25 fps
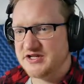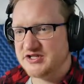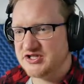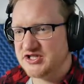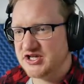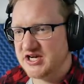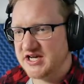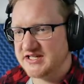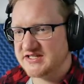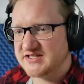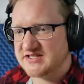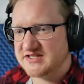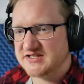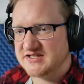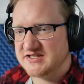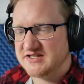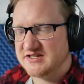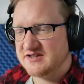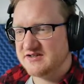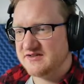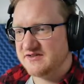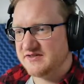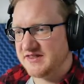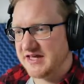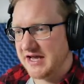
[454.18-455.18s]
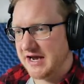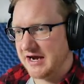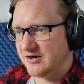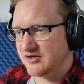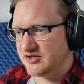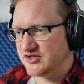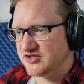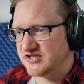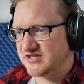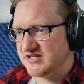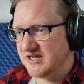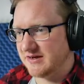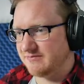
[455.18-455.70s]
just there's
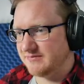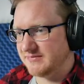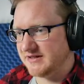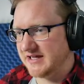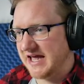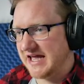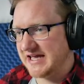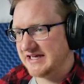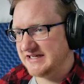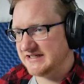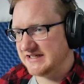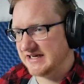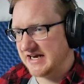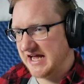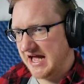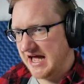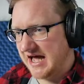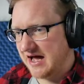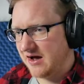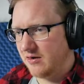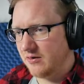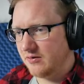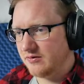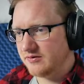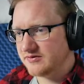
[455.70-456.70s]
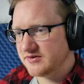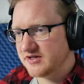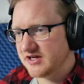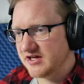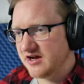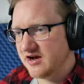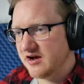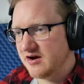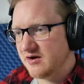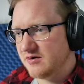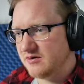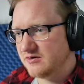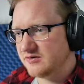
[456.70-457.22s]
some light now, you
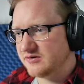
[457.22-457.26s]
know?